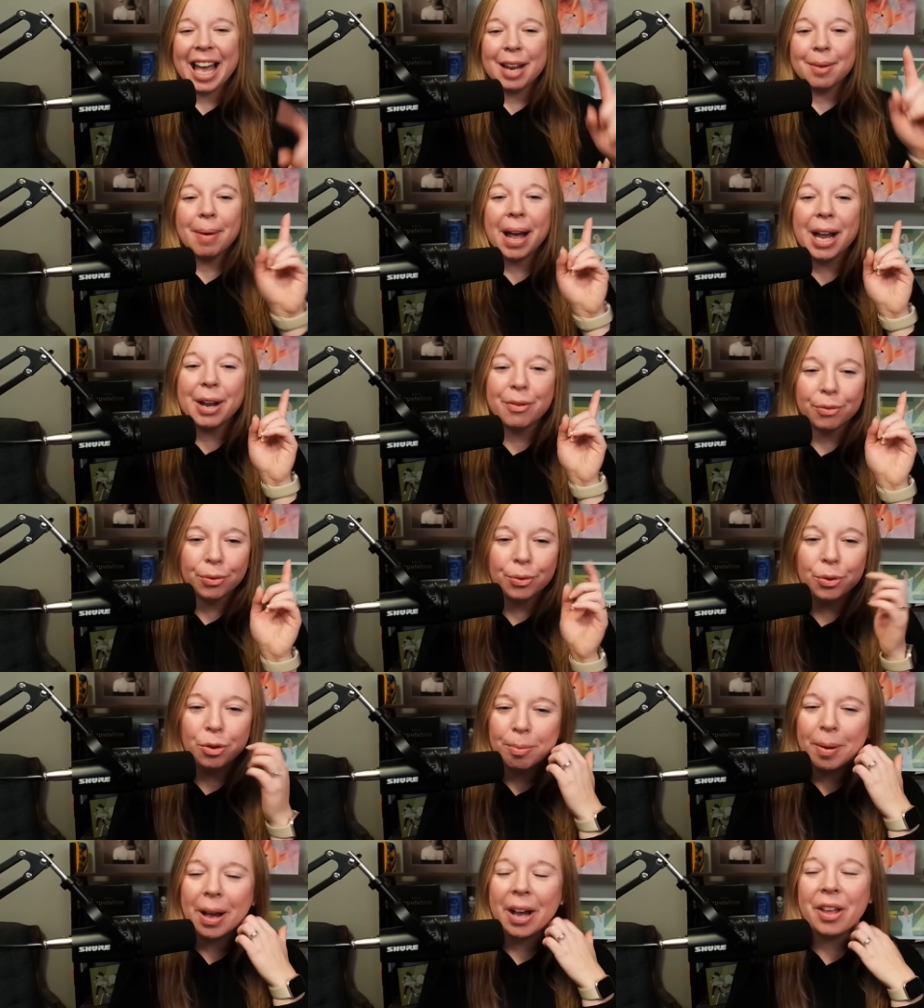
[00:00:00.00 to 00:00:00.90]
And my
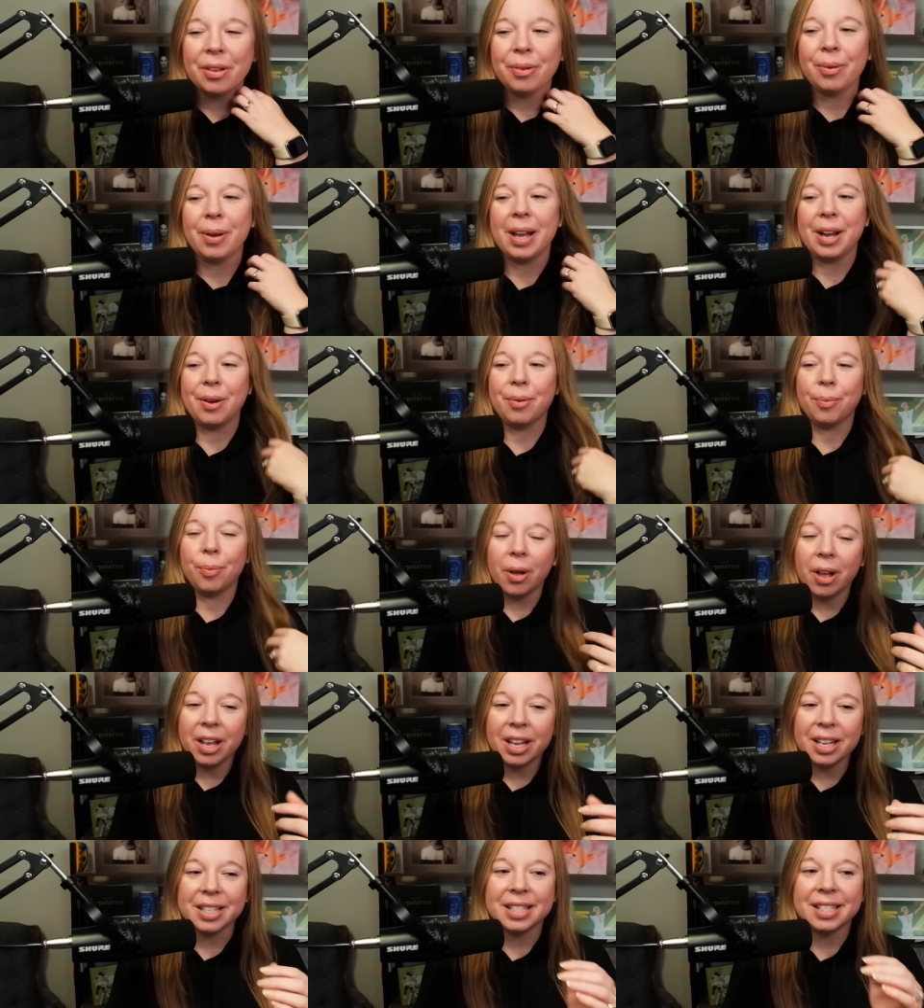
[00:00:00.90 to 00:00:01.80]
rule, by the way,
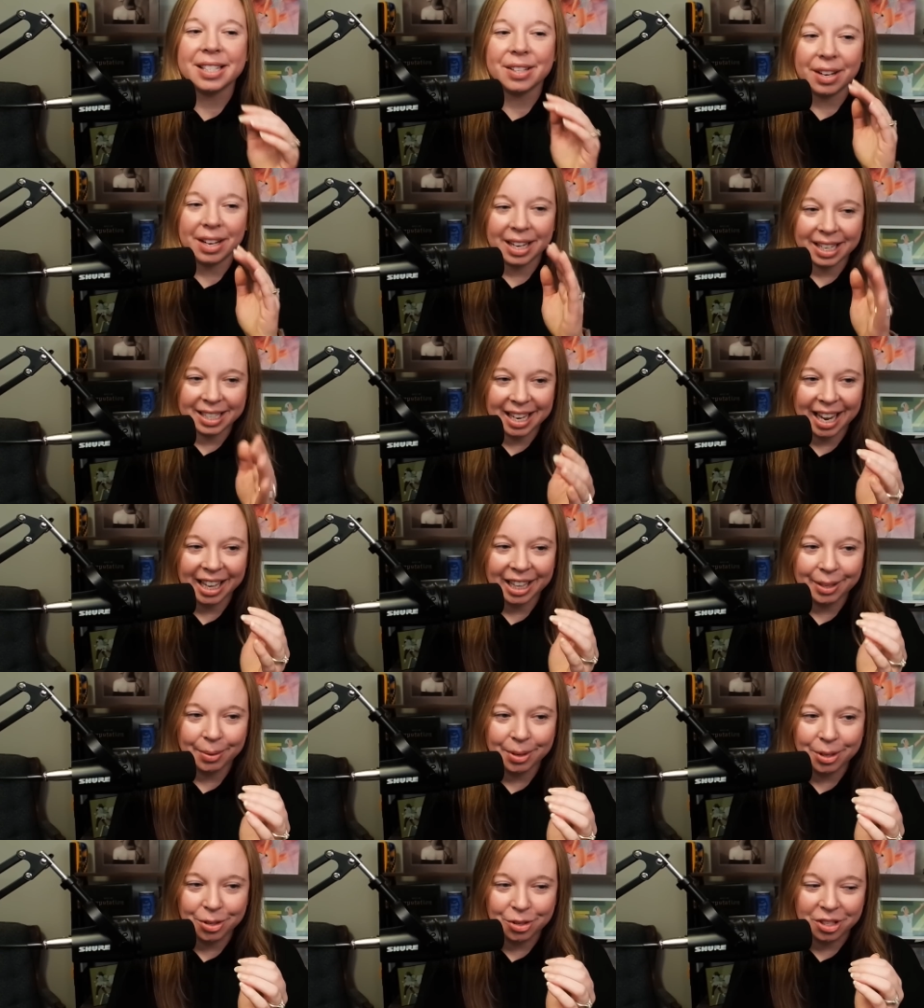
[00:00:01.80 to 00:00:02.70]
was exactly
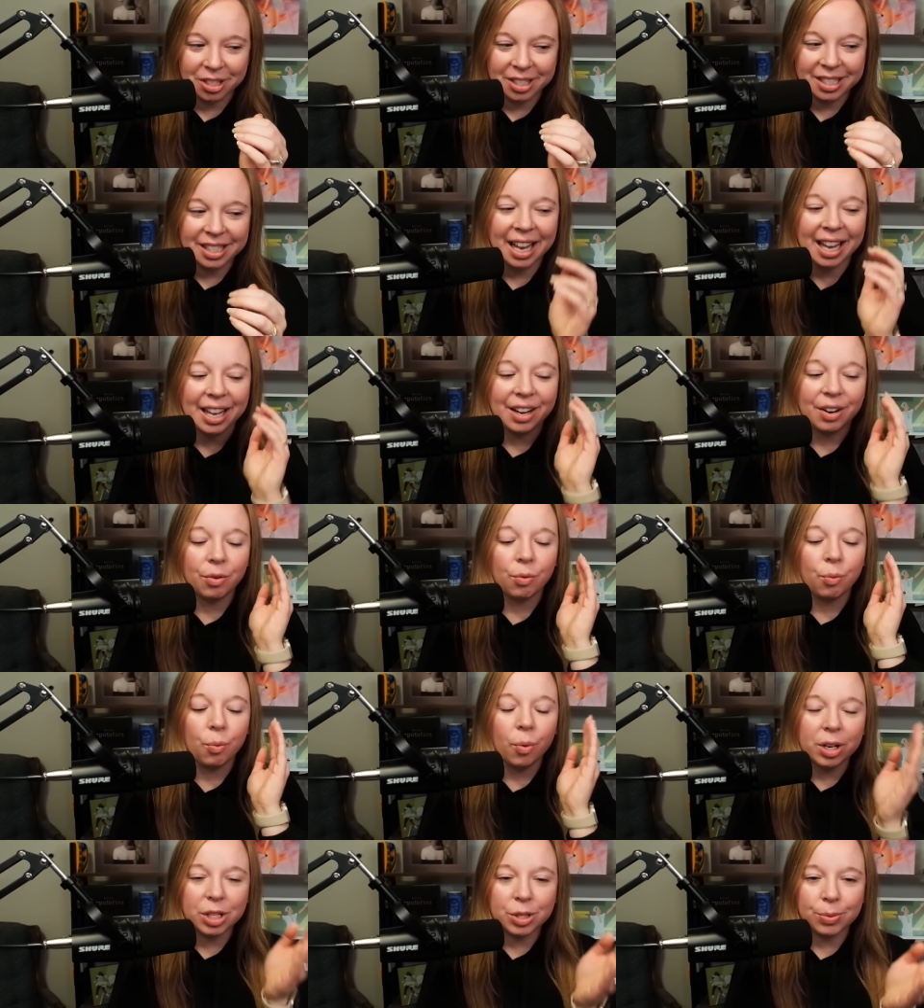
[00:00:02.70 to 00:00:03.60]
what you just said.
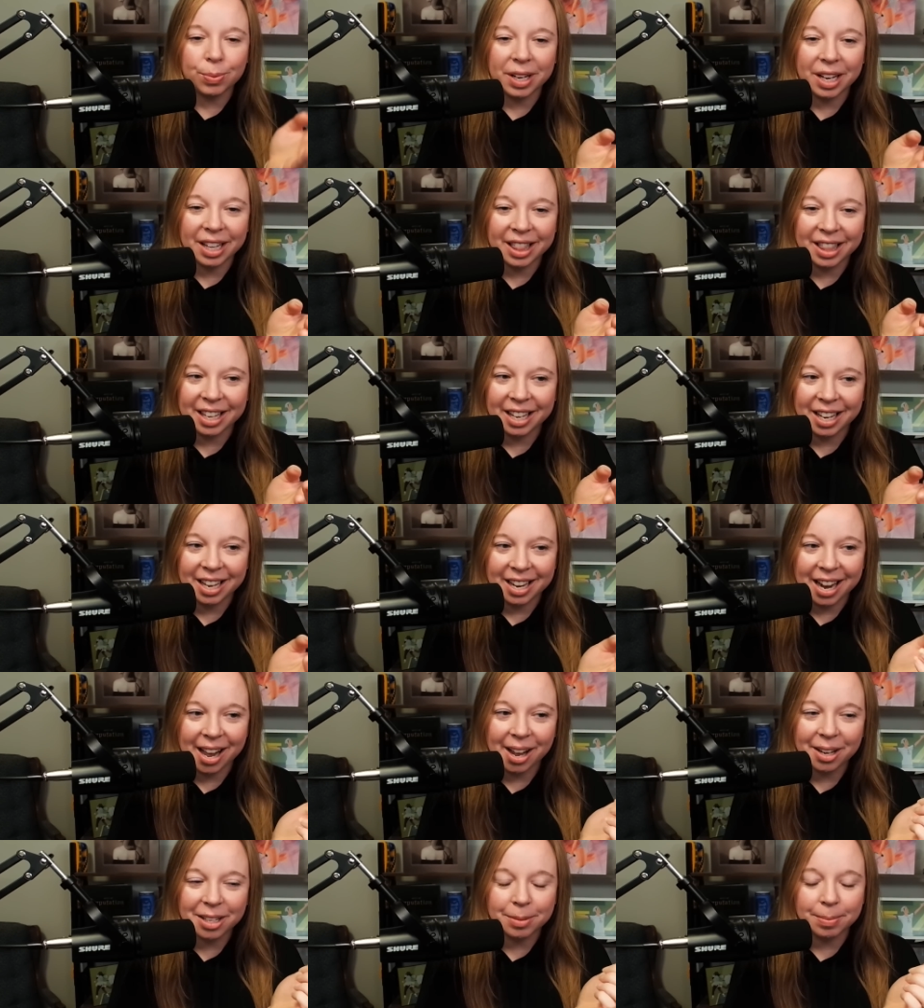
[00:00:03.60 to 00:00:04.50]
Once we get the
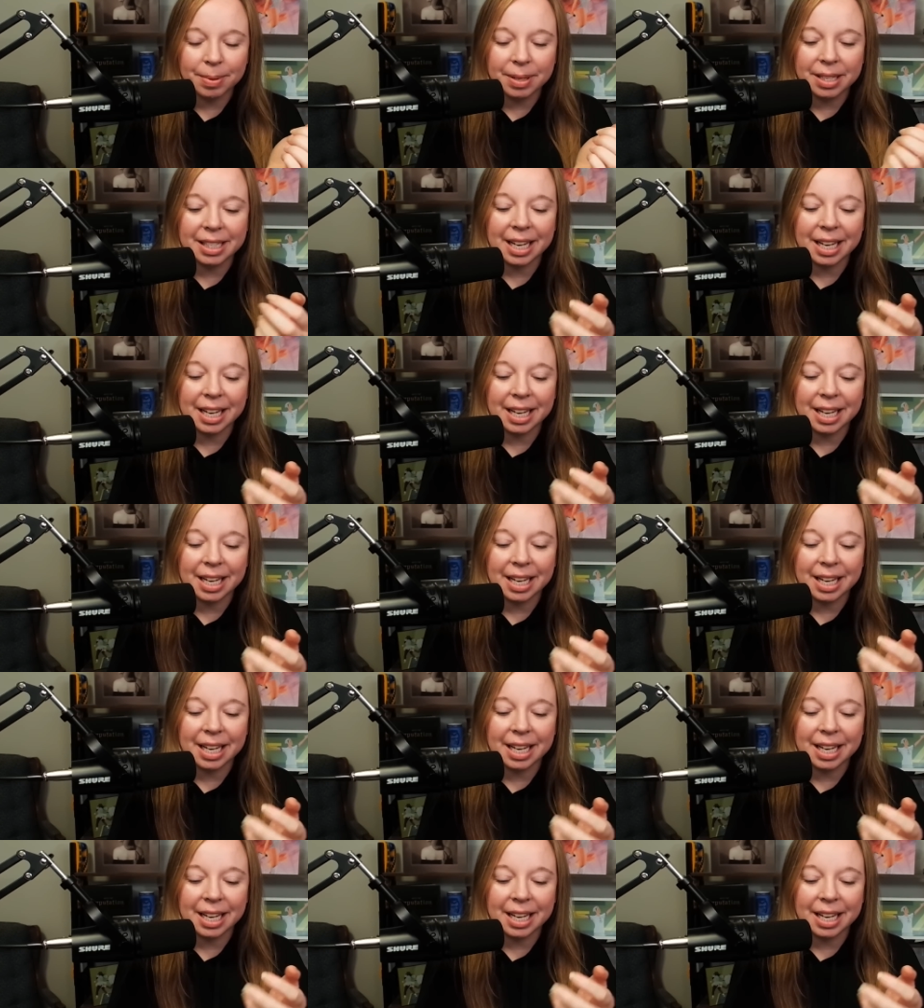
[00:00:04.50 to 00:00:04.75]
announcement